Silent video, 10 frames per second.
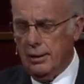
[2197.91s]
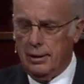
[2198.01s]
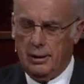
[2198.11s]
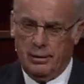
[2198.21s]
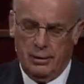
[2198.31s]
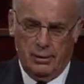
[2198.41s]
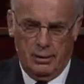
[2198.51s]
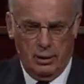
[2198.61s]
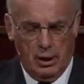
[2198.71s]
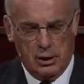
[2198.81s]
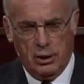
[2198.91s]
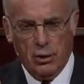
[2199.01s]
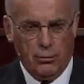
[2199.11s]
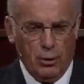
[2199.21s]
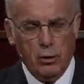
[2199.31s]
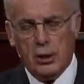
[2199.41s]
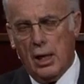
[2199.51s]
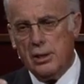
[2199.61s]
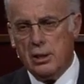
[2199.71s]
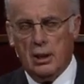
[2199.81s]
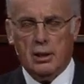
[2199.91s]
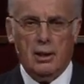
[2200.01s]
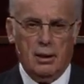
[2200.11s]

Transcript: Uh, the, as the earth rotates, it,